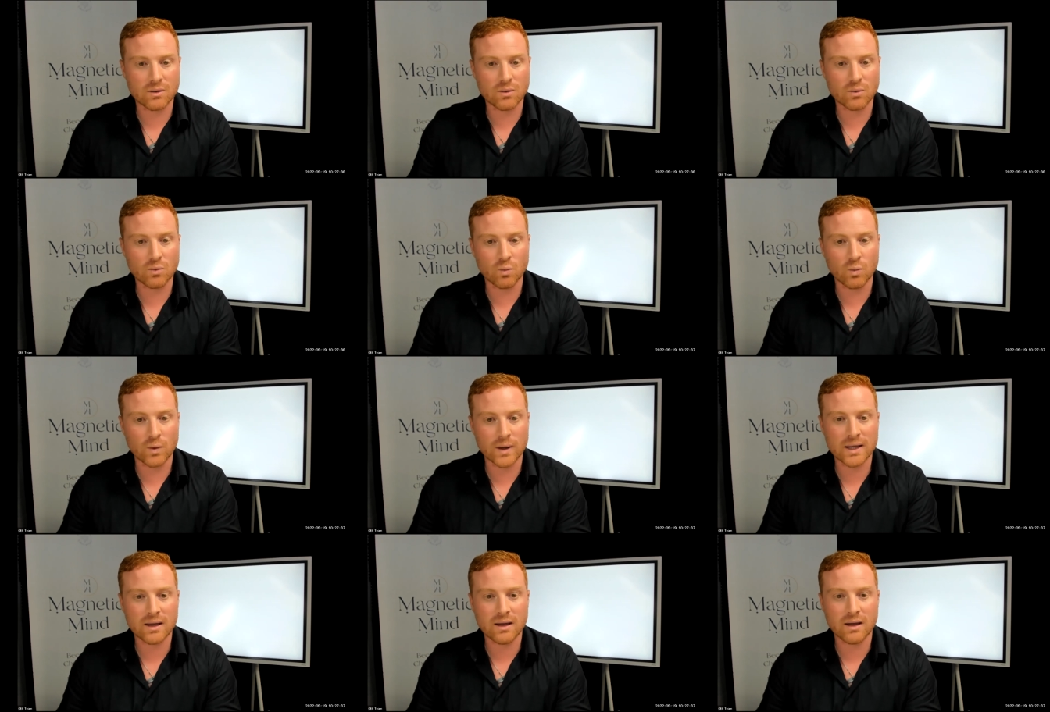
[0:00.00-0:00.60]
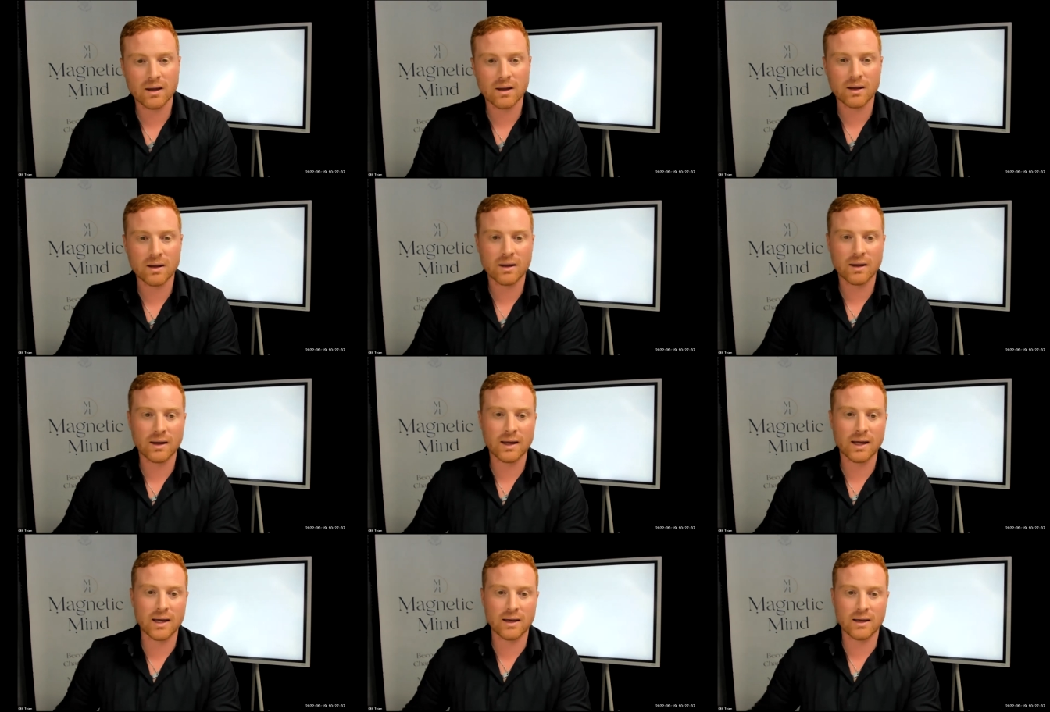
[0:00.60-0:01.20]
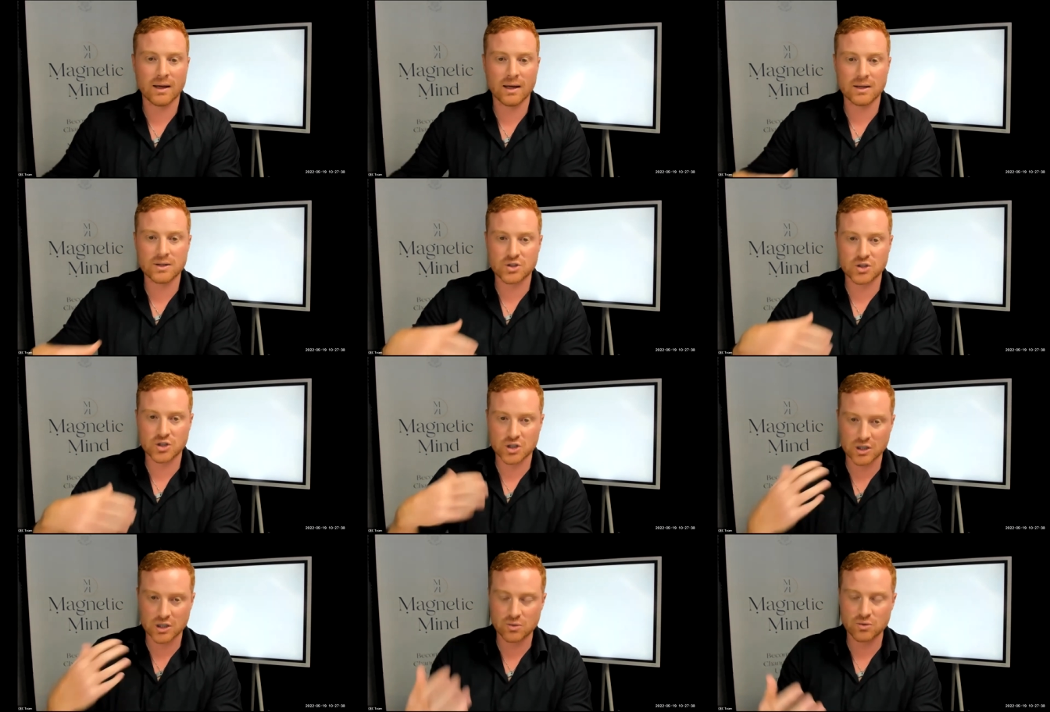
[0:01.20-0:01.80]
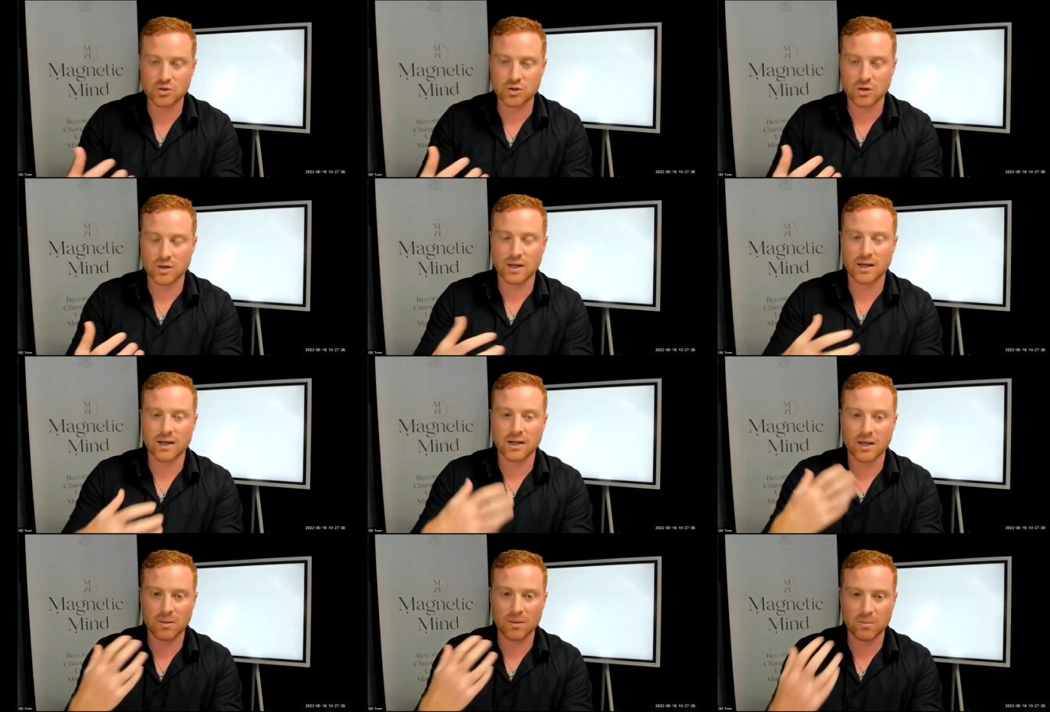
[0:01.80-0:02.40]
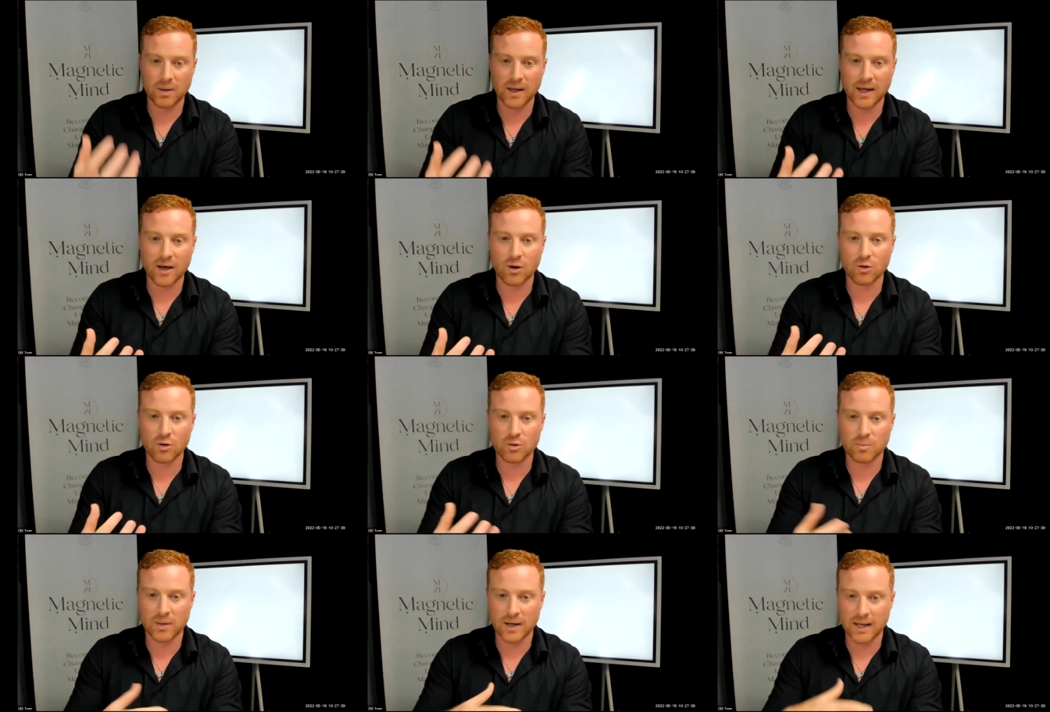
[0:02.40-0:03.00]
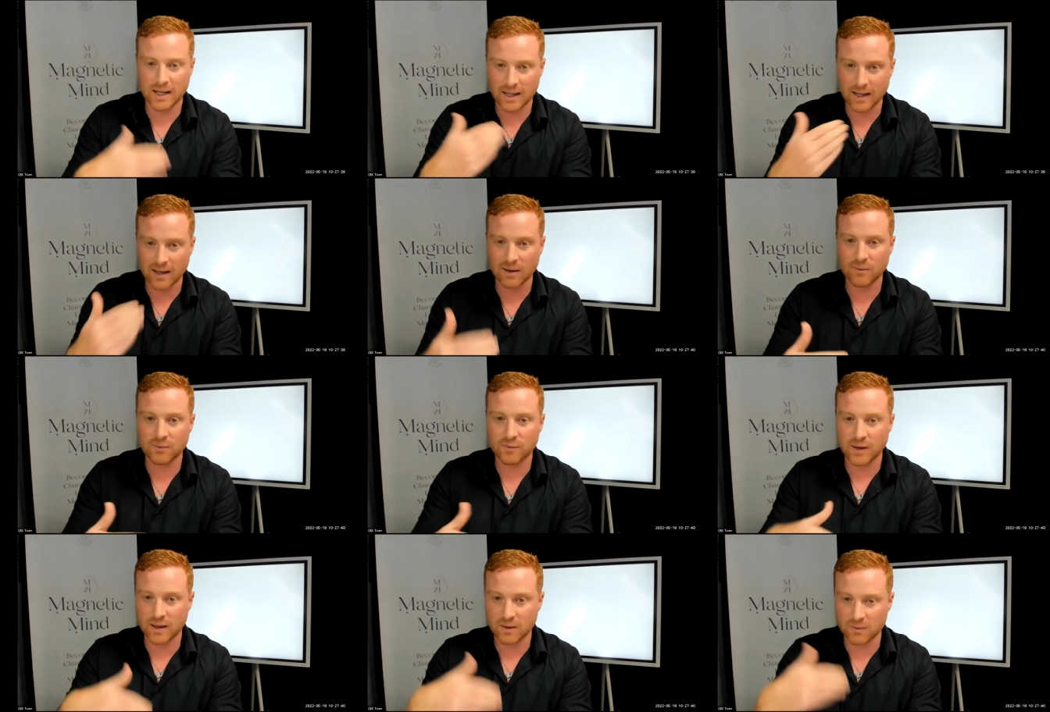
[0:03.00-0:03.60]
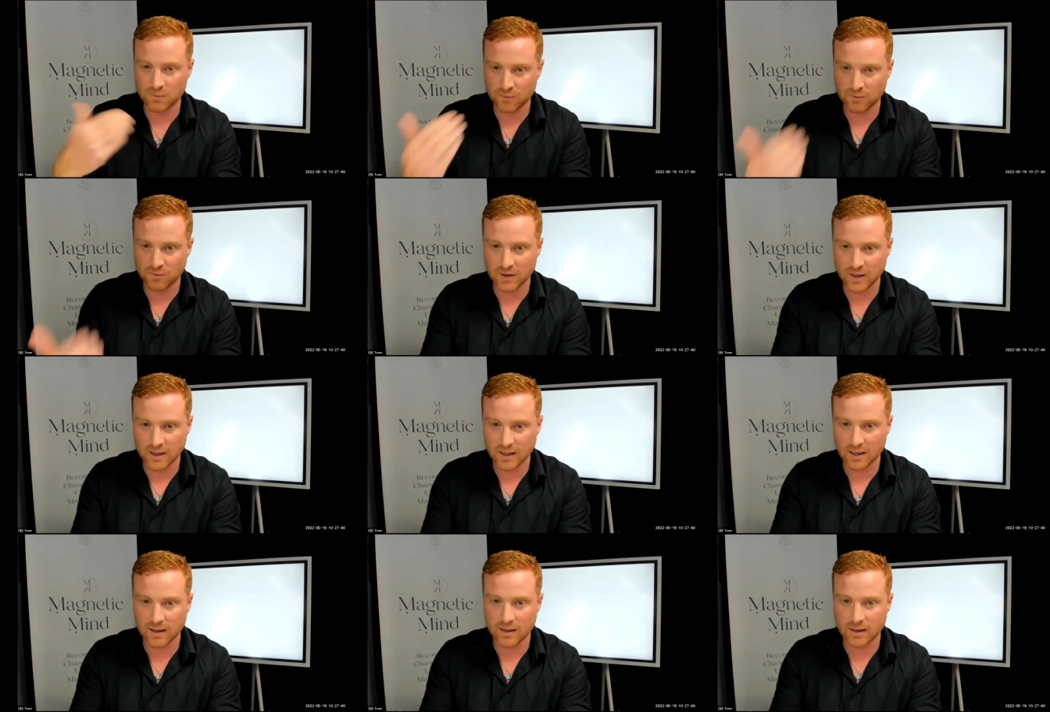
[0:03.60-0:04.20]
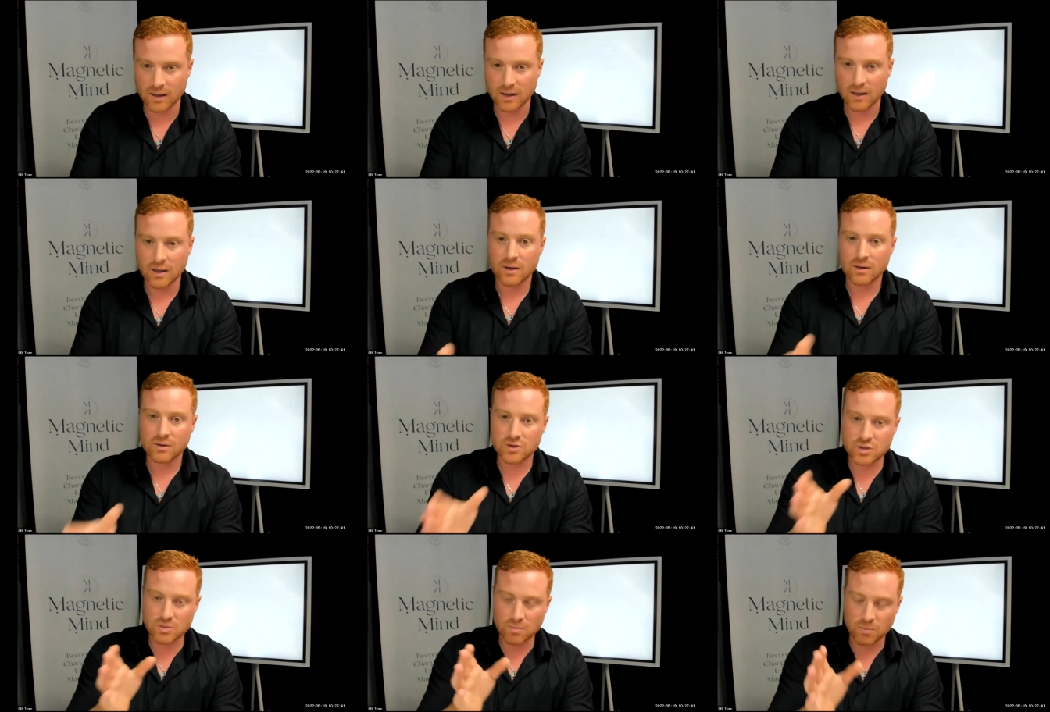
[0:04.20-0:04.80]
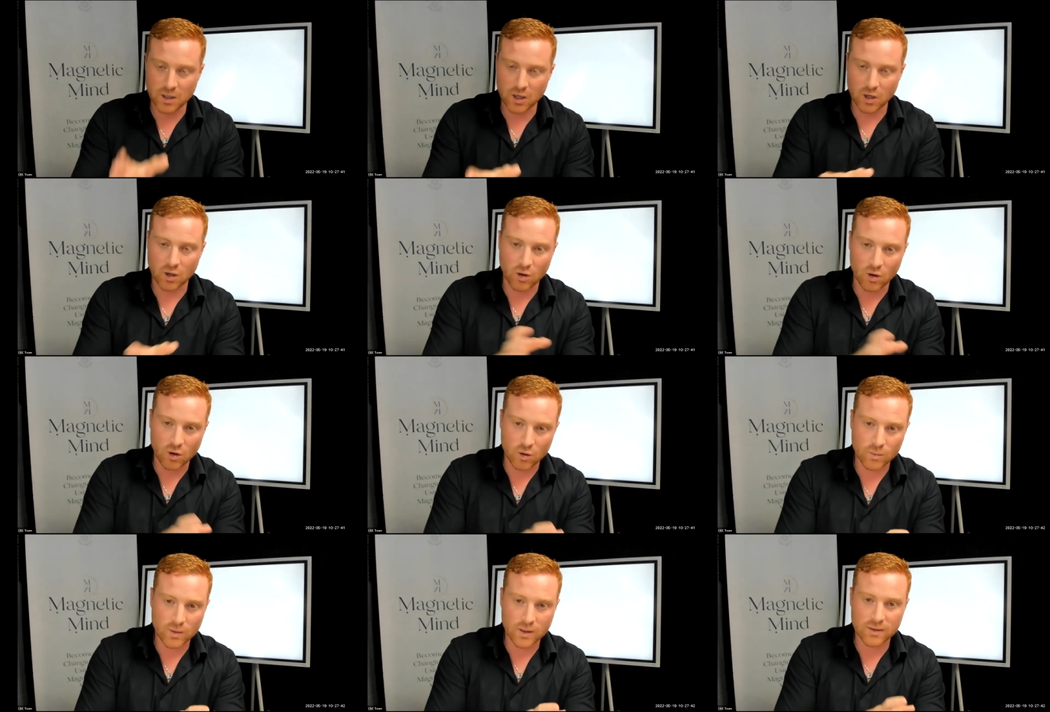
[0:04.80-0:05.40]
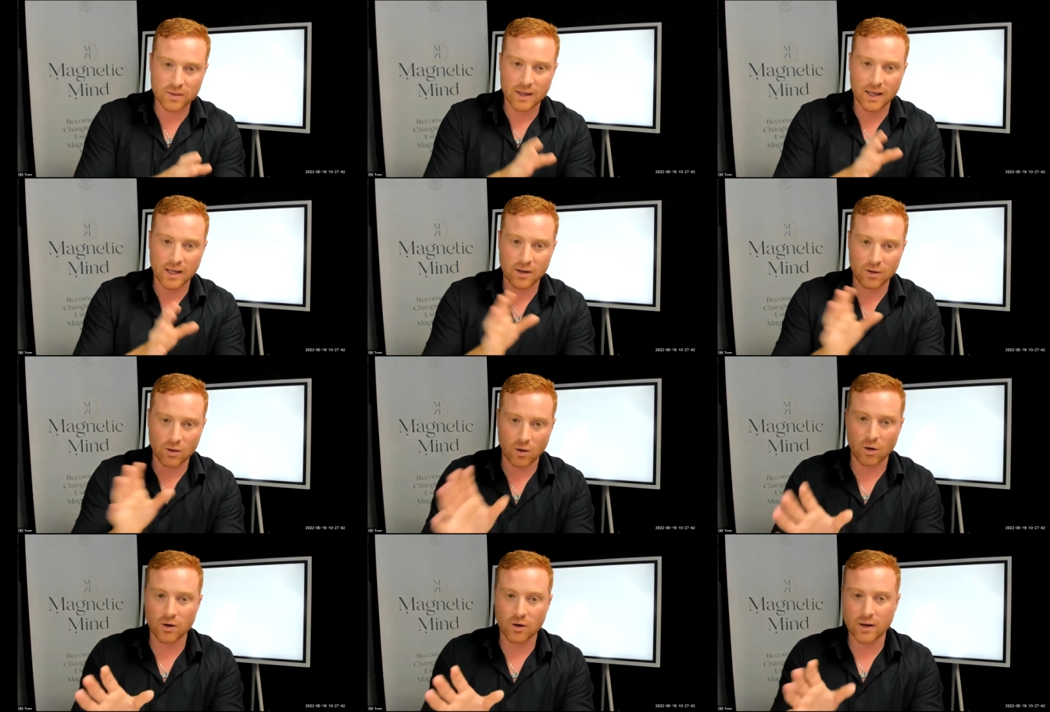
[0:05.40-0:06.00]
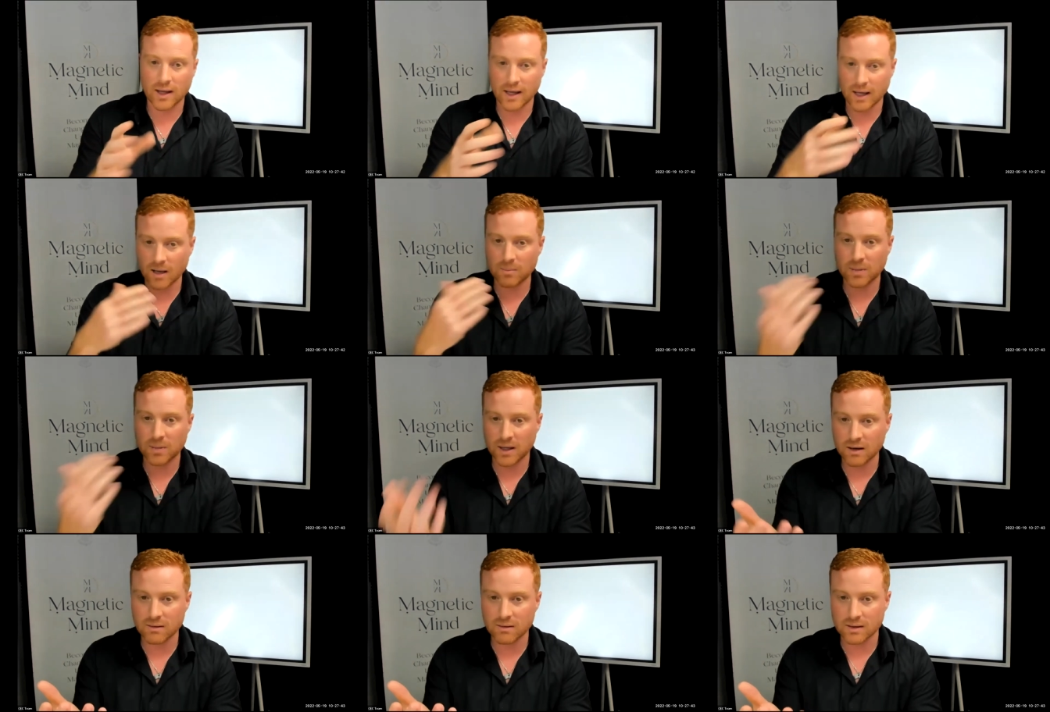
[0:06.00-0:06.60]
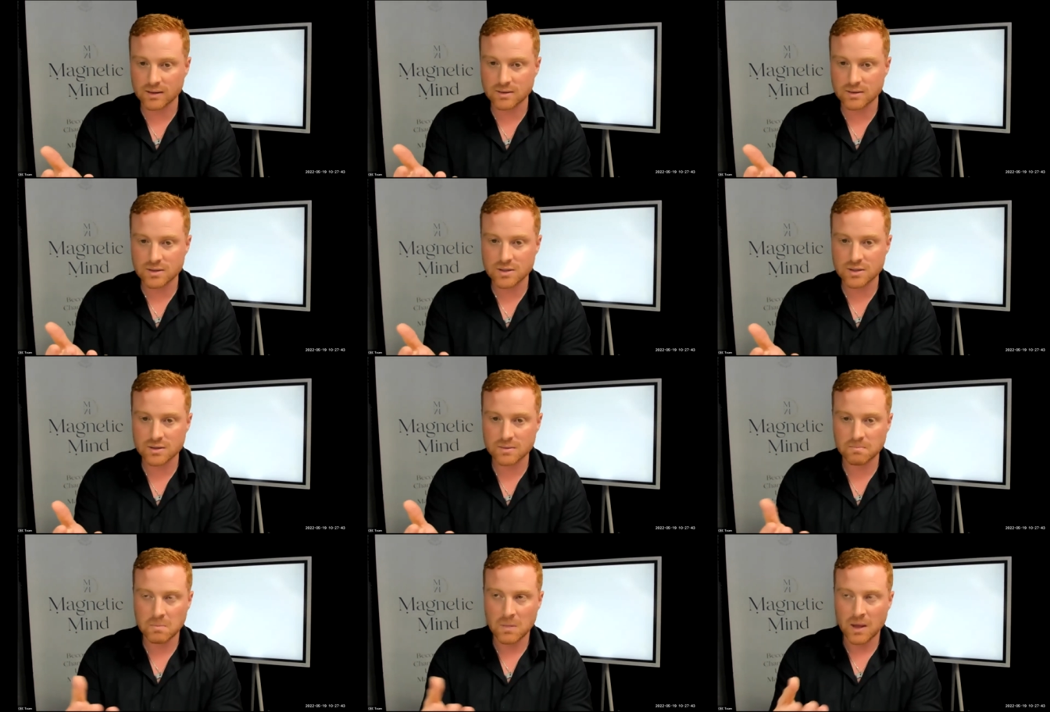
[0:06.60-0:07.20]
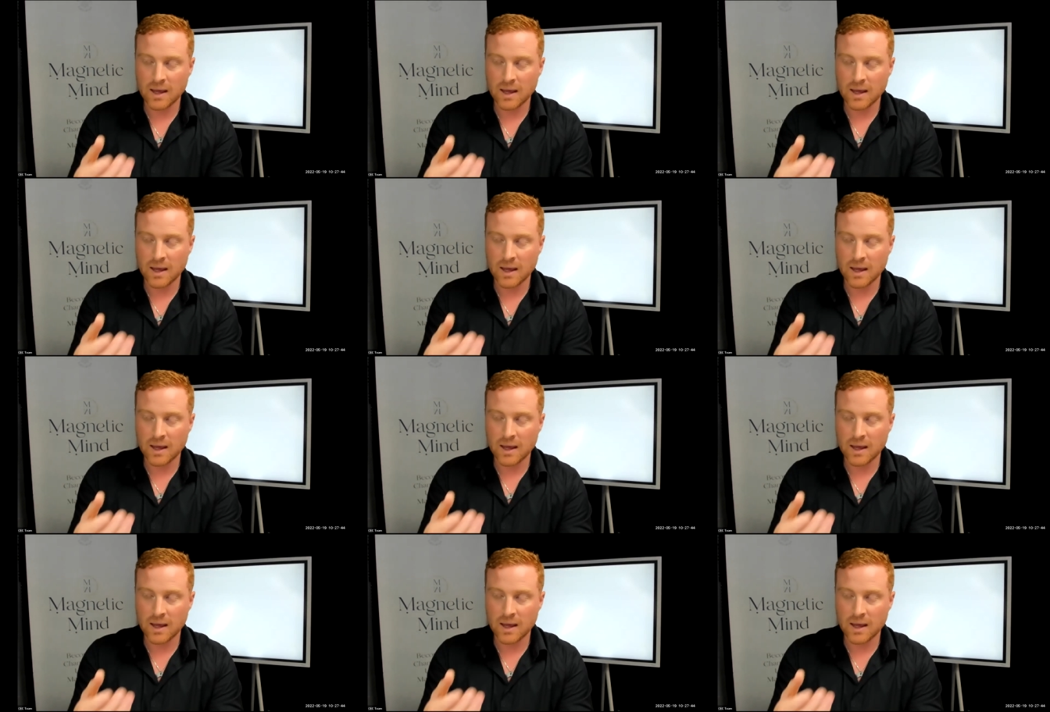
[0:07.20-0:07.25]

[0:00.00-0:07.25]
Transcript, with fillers: we, as children, are compelled by love and fear to belong with and honor our parents.